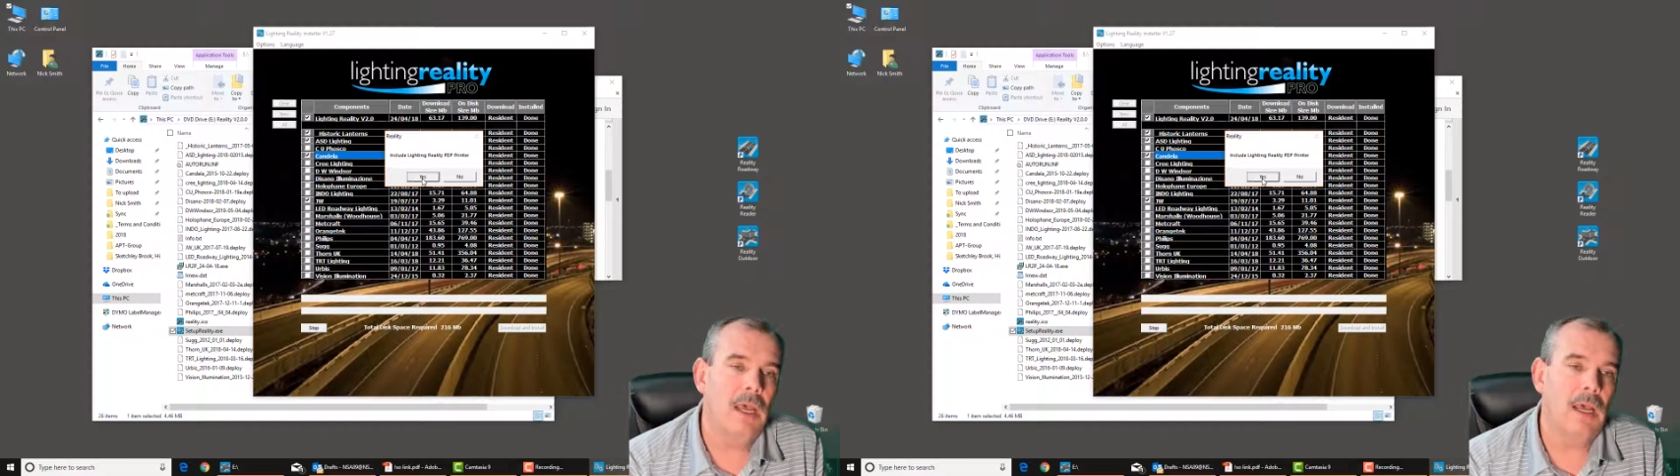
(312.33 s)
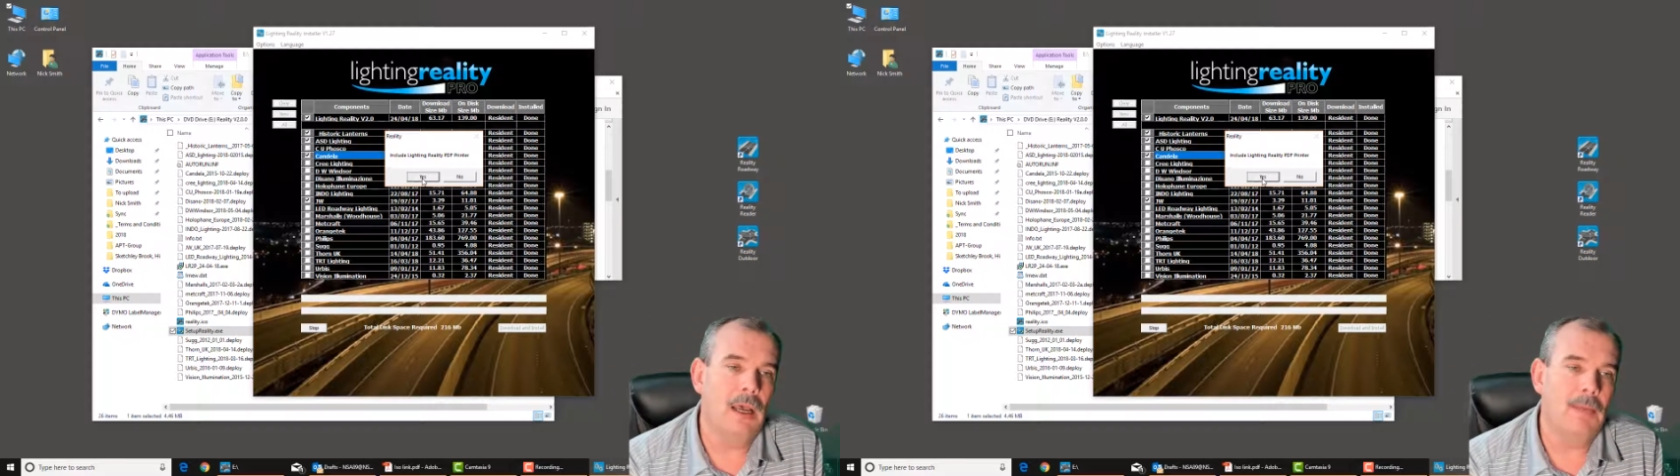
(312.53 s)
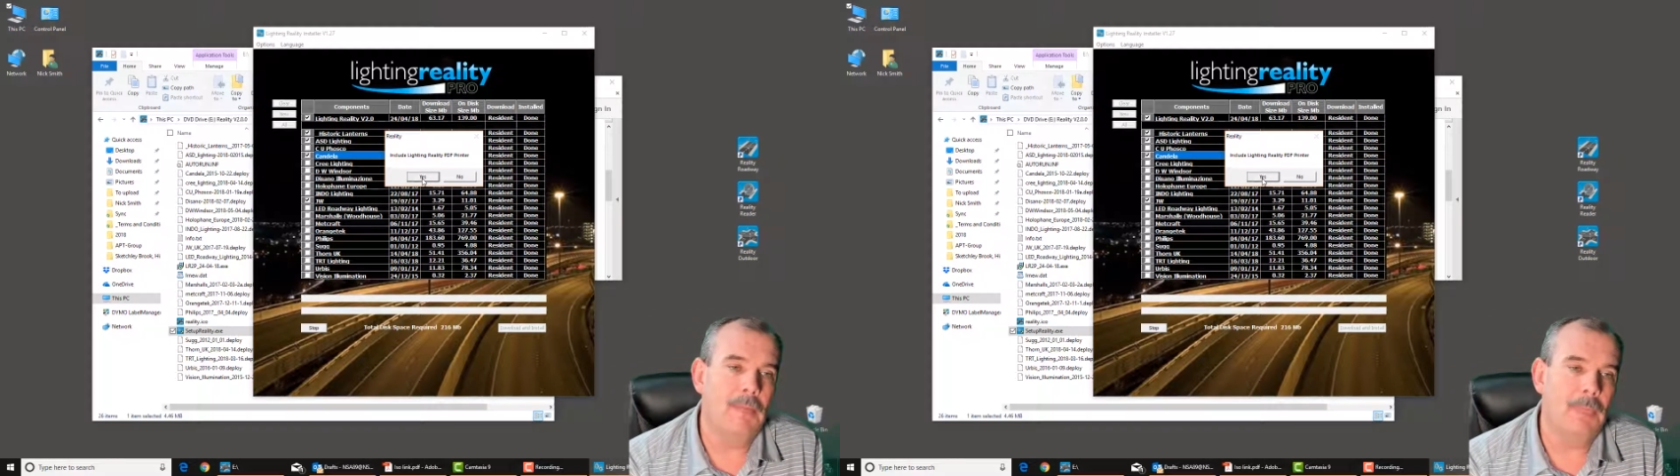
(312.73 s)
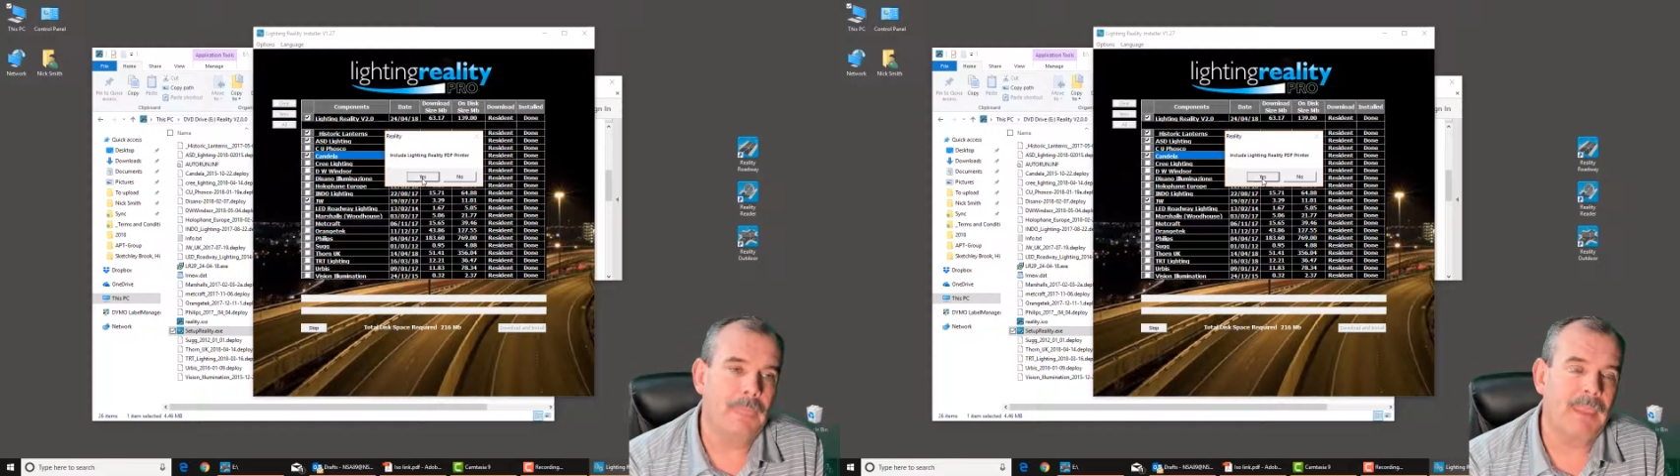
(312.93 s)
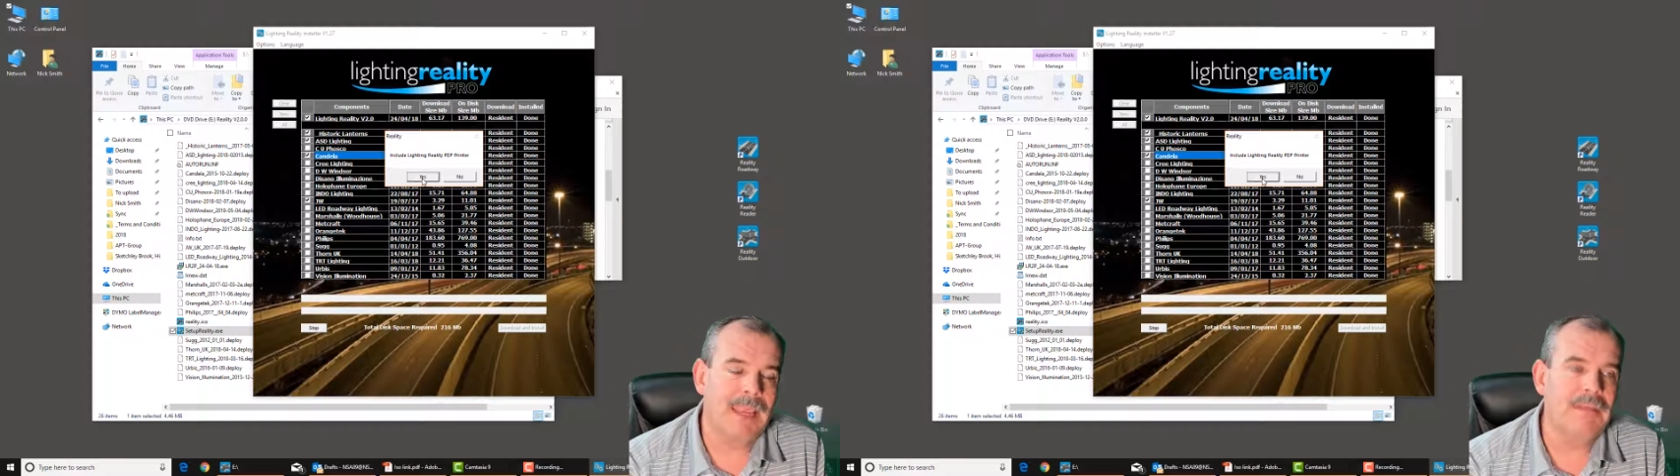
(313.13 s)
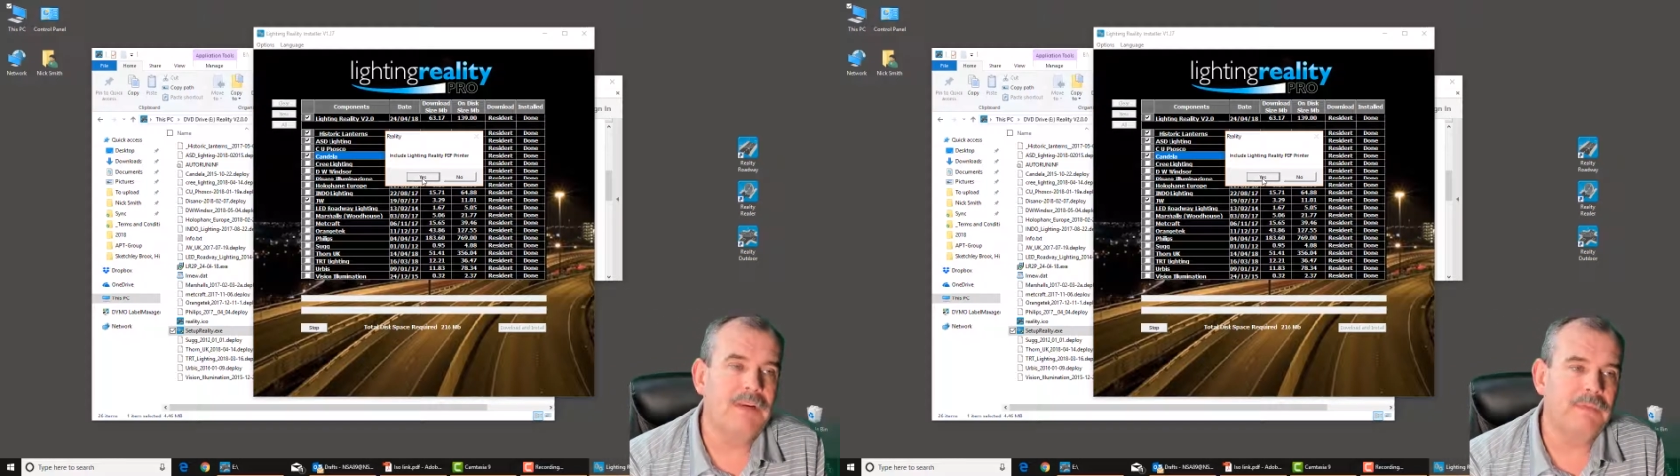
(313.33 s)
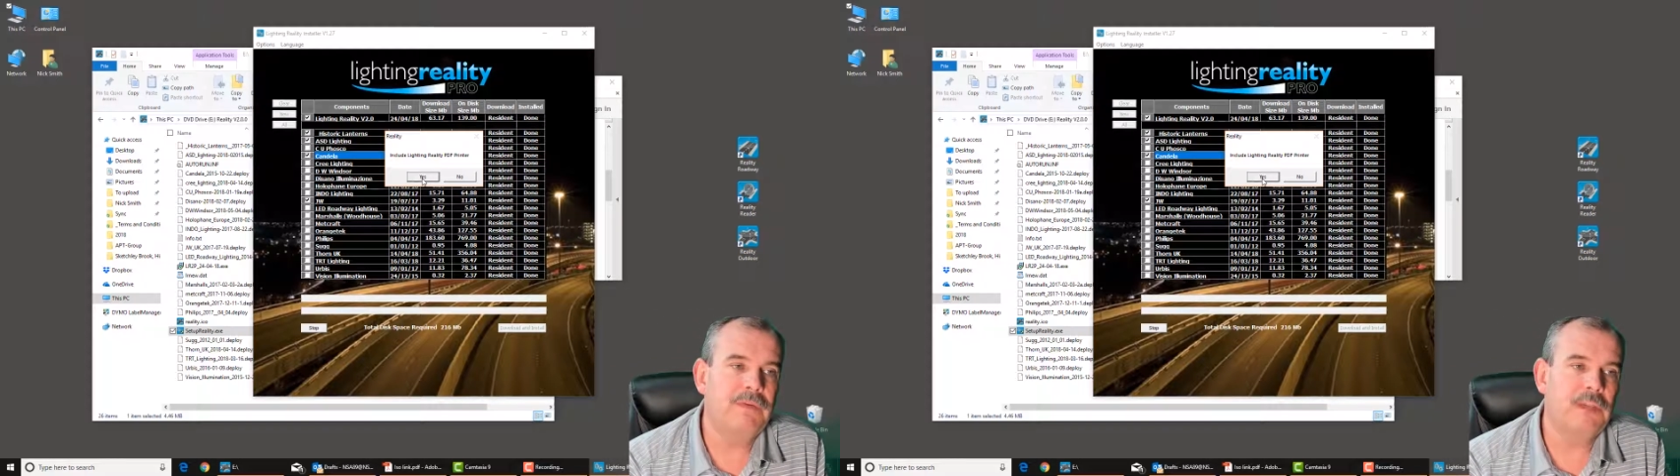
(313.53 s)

even if